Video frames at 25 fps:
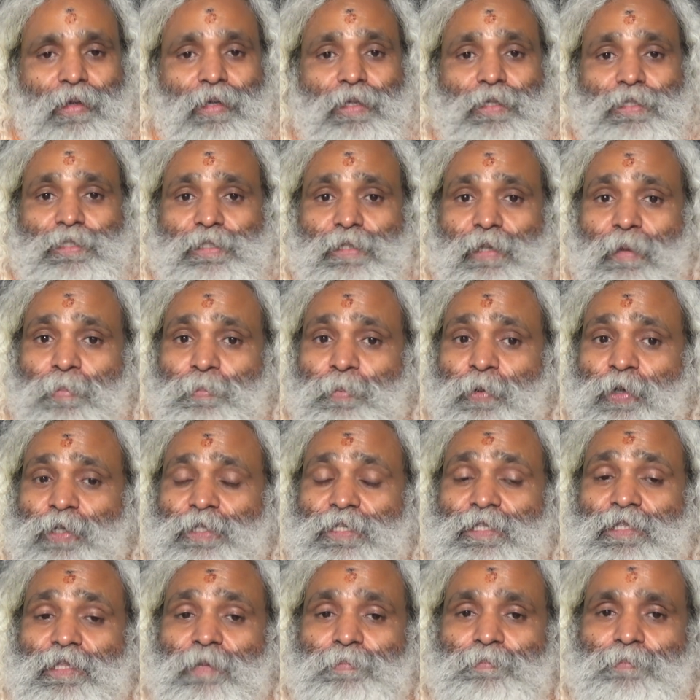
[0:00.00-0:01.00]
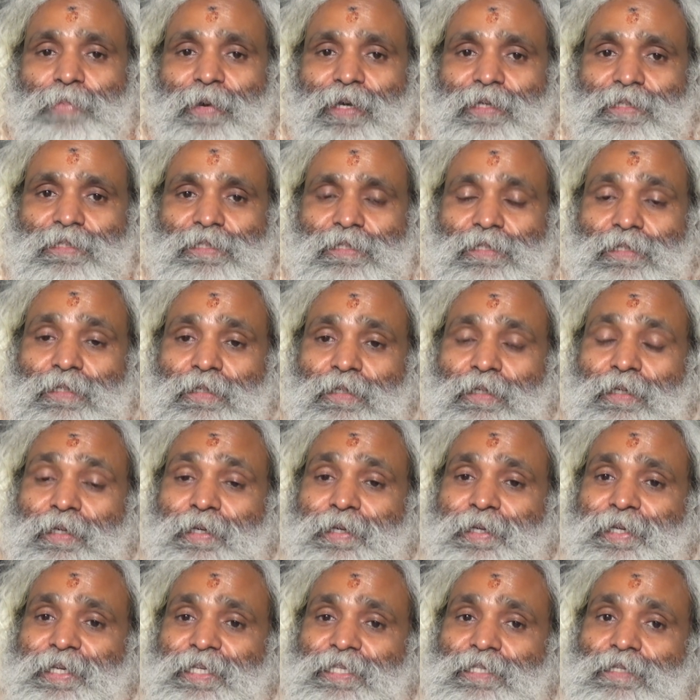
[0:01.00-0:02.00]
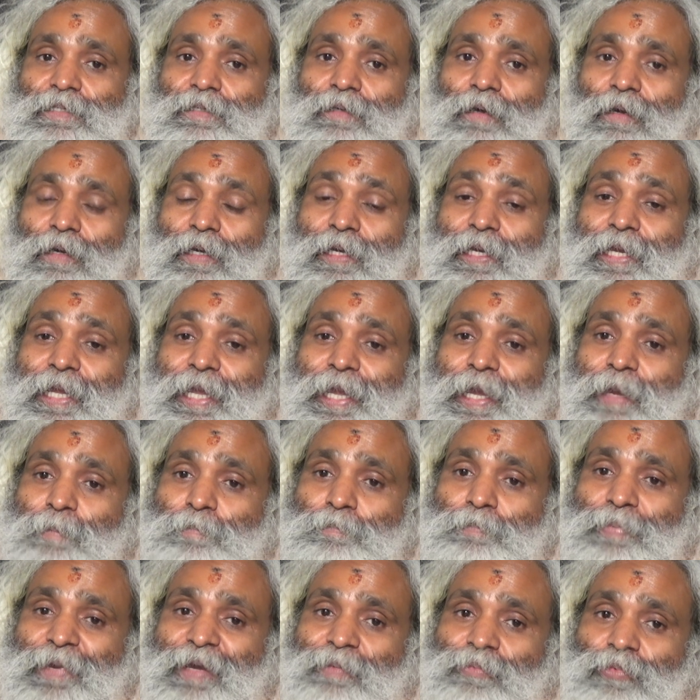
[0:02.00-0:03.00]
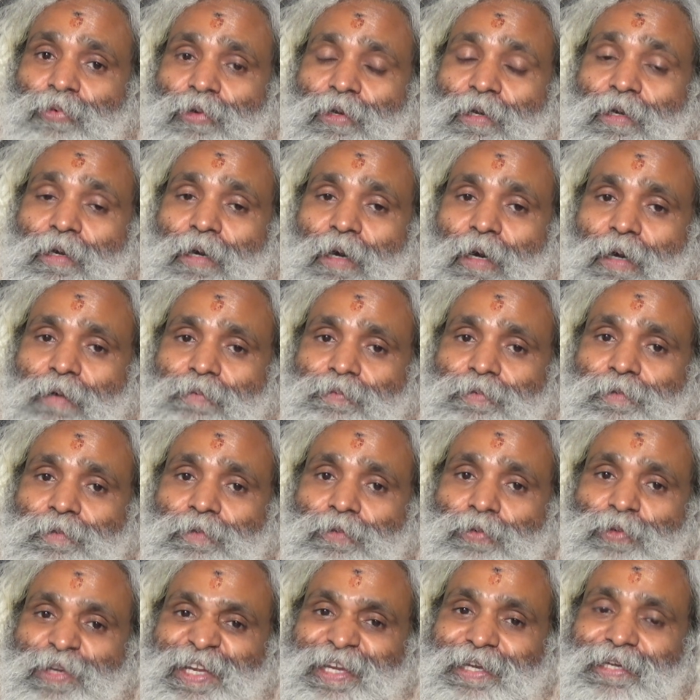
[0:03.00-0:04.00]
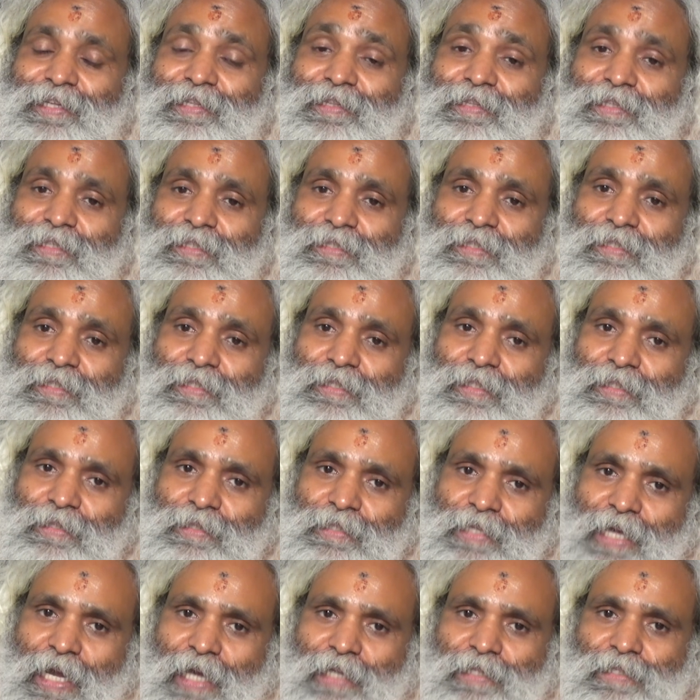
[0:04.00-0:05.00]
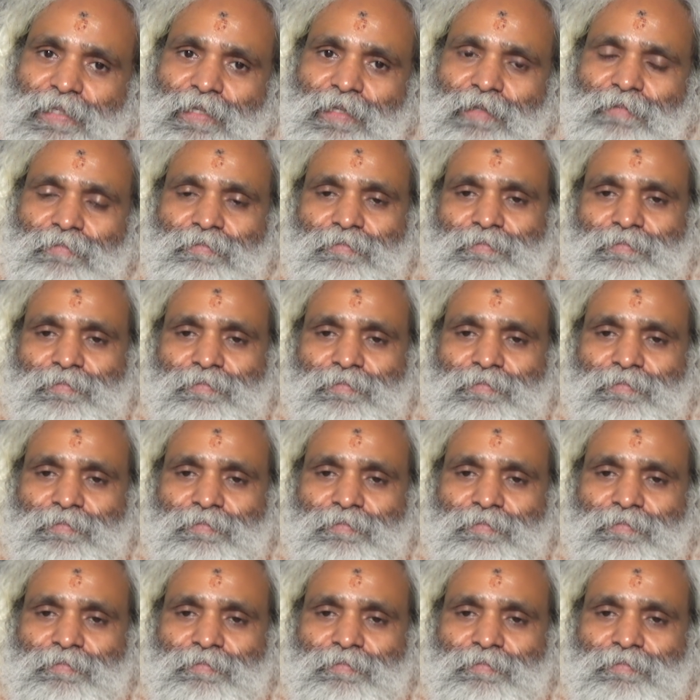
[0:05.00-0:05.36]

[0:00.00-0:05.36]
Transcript: suppose the person is not capable of doing this nididhyasana